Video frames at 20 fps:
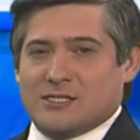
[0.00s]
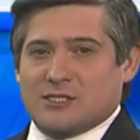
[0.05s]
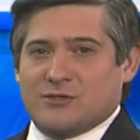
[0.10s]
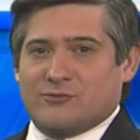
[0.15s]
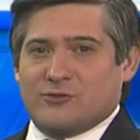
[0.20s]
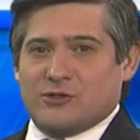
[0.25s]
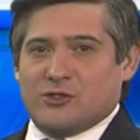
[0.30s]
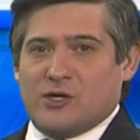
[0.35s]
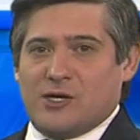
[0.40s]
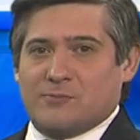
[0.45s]
So
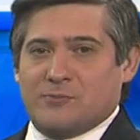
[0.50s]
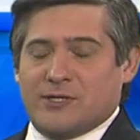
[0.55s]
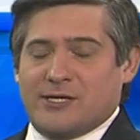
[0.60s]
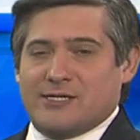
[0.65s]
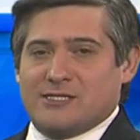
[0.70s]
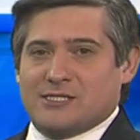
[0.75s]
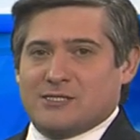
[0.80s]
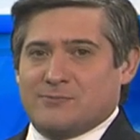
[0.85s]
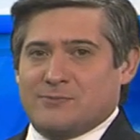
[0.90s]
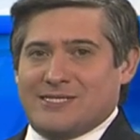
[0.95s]
if you do have
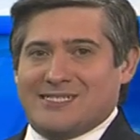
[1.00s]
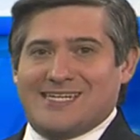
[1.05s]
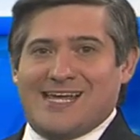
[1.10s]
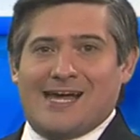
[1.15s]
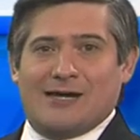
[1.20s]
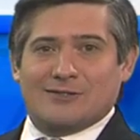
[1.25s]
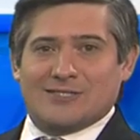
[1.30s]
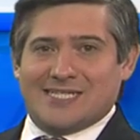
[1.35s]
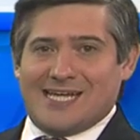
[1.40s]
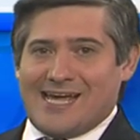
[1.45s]
plans to be
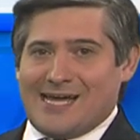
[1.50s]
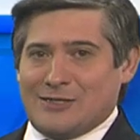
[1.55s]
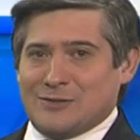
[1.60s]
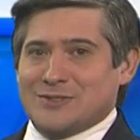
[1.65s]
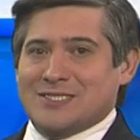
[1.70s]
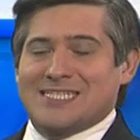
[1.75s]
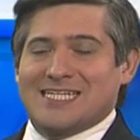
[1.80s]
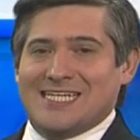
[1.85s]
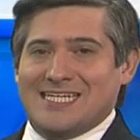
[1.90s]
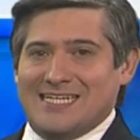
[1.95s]
downtown
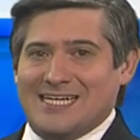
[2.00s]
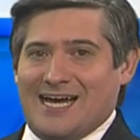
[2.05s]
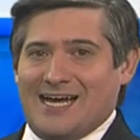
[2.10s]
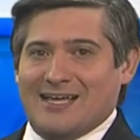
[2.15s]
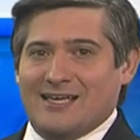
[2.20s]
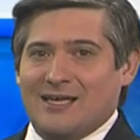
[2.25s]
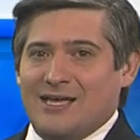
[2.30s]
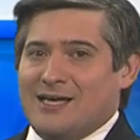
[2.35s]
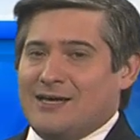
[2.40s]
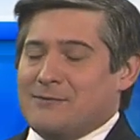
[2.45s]

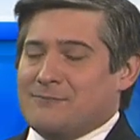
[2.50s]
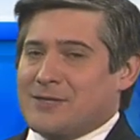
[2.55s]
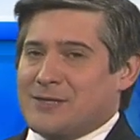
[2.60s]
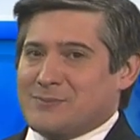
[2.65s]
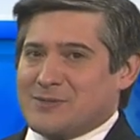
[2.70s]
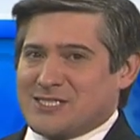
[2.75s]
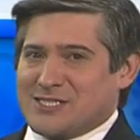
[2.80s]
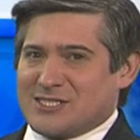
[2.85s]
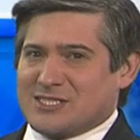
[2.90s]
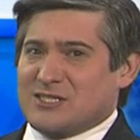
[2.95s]
tonight,
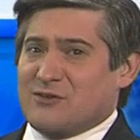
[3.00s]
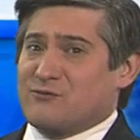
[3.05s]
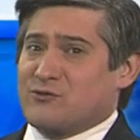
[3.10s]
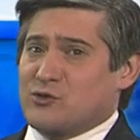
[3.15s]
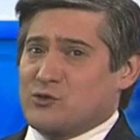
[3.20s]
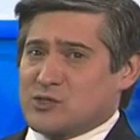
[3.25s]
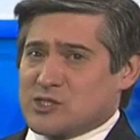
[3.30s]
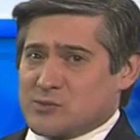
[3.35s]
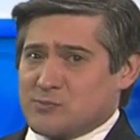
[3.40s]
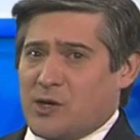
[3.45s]
maybe just a
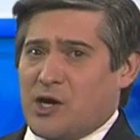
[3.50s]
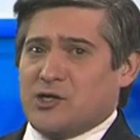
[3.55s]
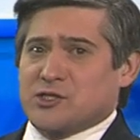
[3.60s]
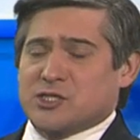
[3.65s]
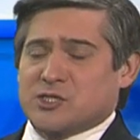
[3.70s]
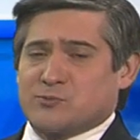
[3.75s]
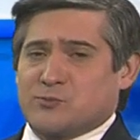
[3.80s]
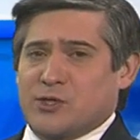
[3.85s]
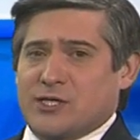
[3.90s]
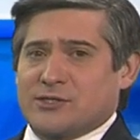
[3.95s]
few small
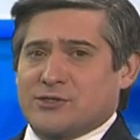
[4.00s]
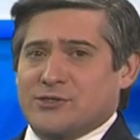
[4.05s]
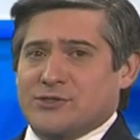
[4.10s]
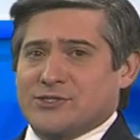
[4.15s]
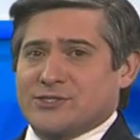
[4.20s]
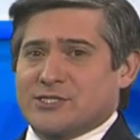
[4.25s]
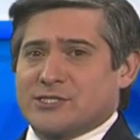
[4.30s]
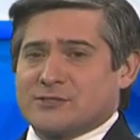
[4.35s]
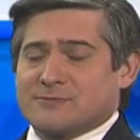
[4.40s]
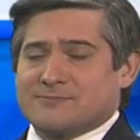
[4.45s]

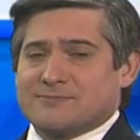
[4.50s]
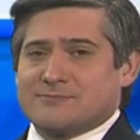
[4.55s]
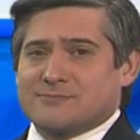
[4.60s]
sprinkles